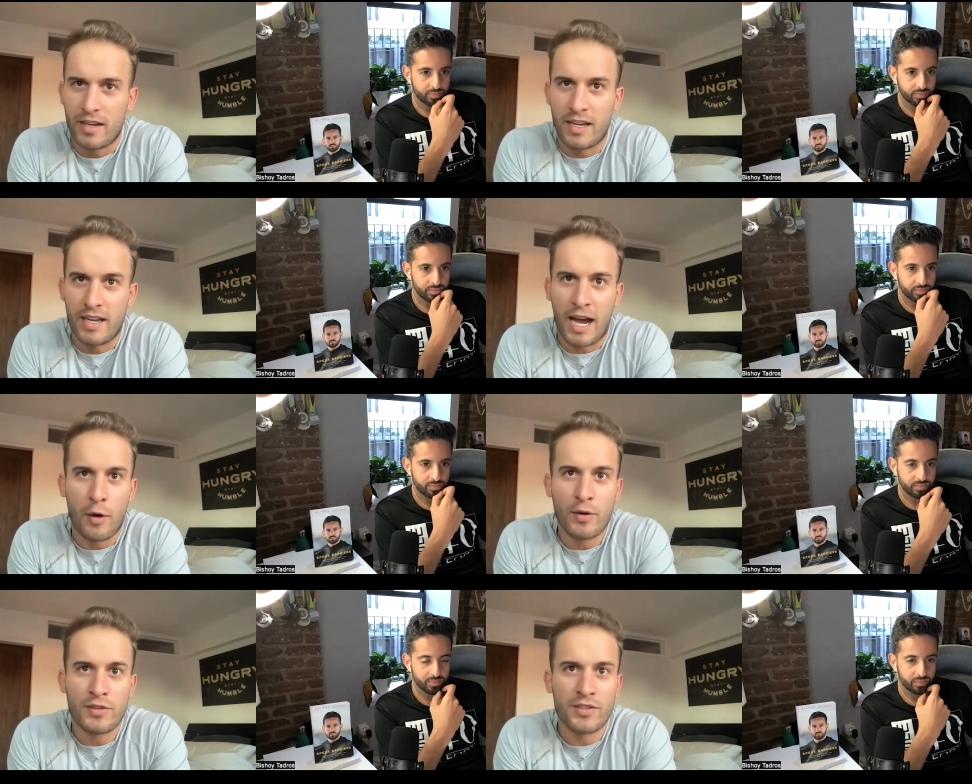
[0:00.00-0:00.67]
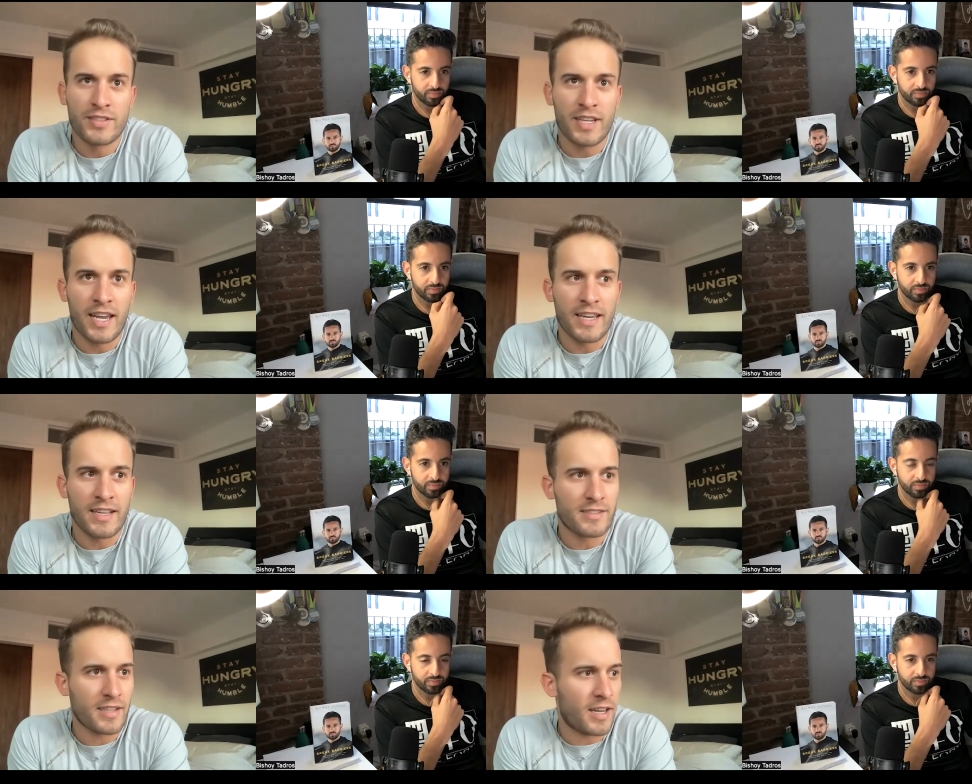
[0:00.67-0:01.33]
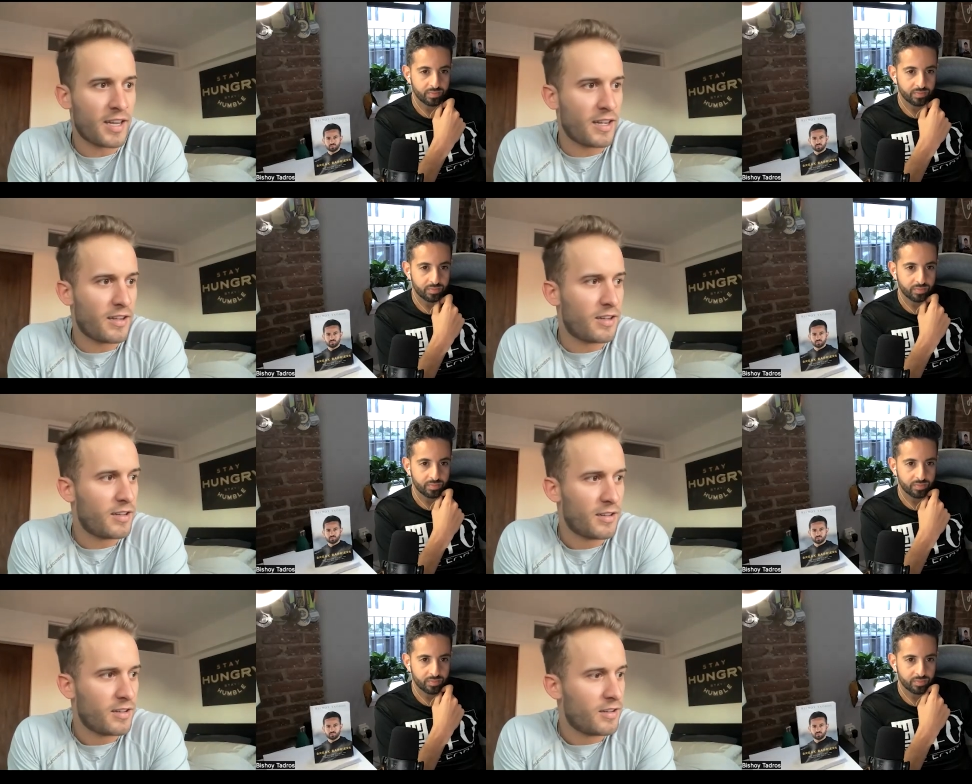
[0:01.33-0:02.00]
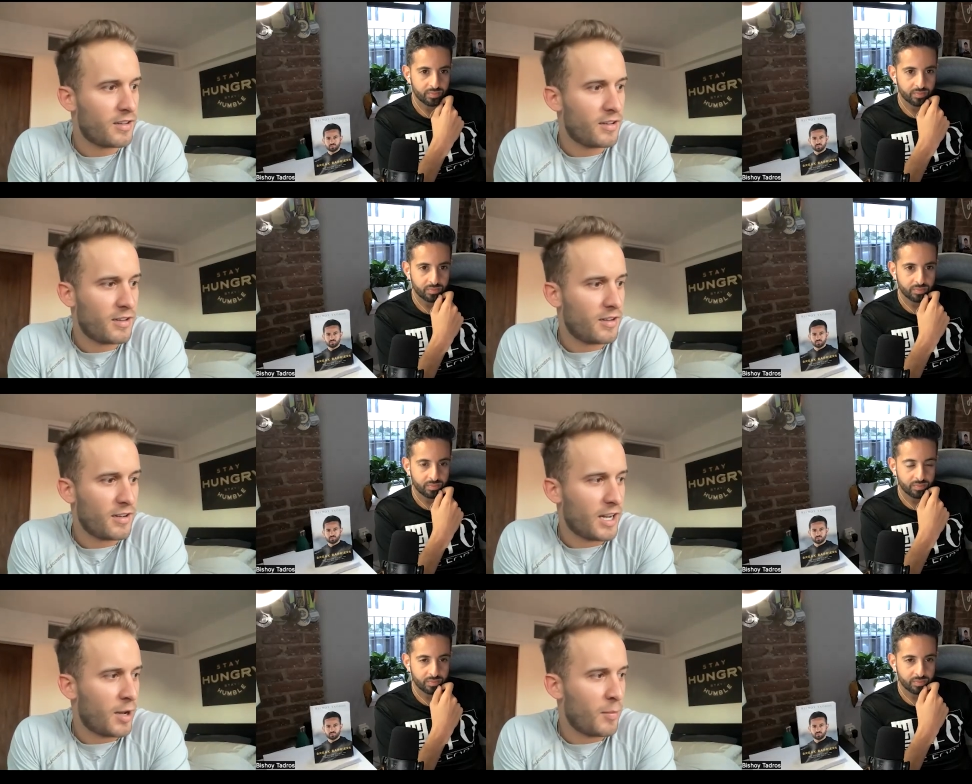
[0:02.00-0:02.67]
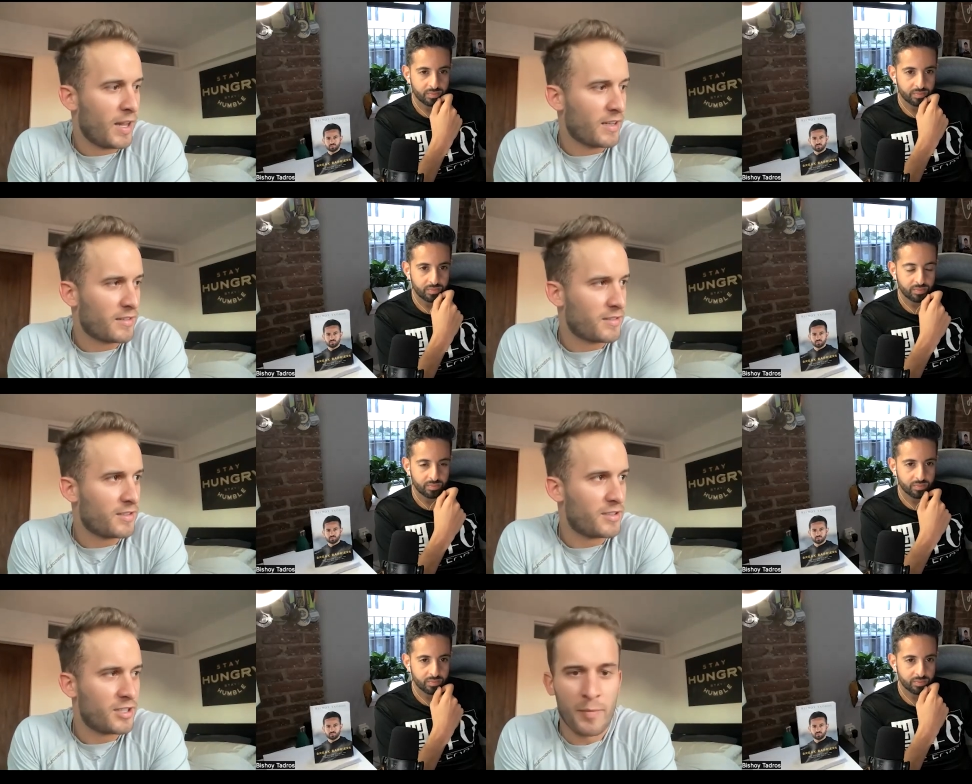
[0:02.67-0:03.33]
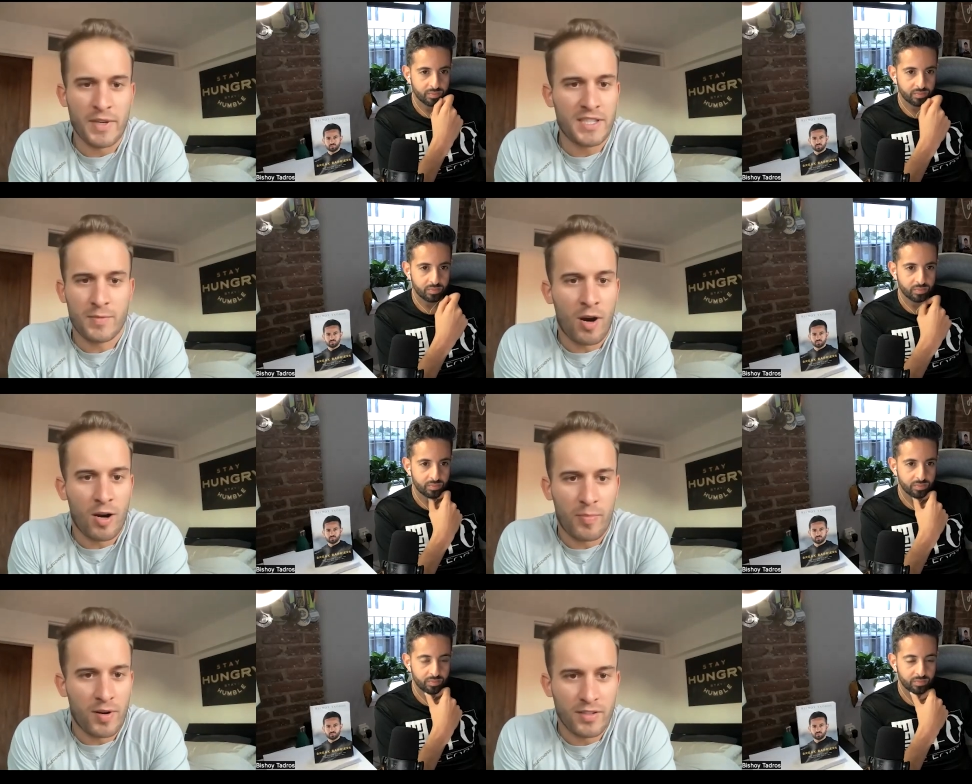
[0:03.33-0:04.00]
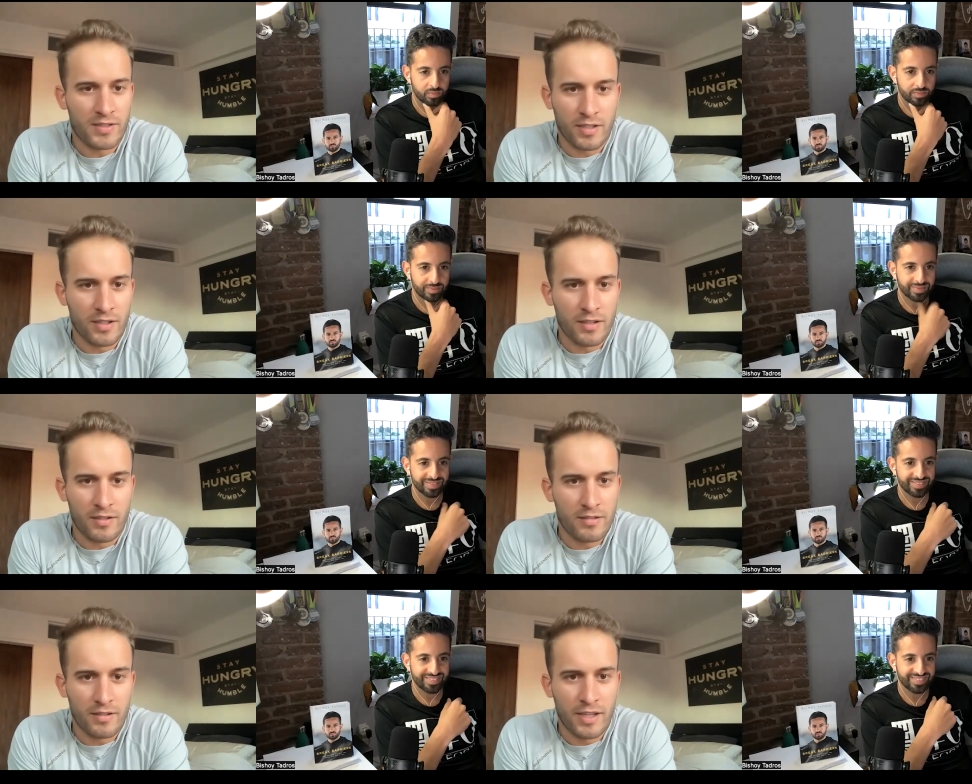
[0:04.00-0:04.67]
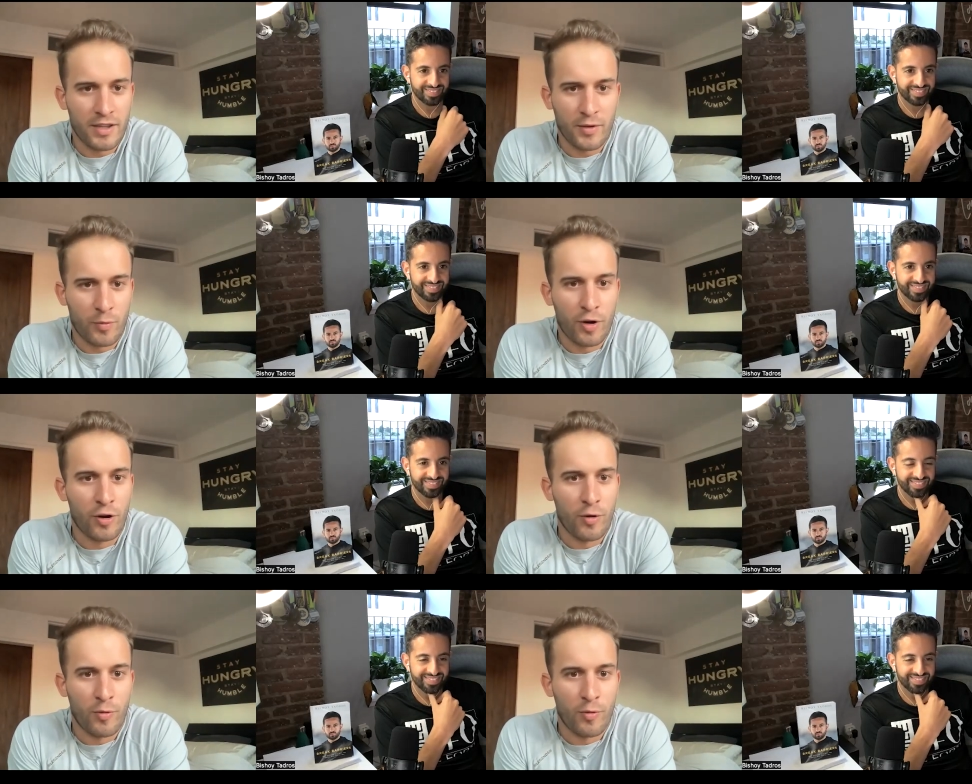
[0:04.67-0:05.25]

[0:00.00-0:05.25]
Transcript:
Speaker 1: it, I would just say it's like I'm like the dumbest smart person in the room,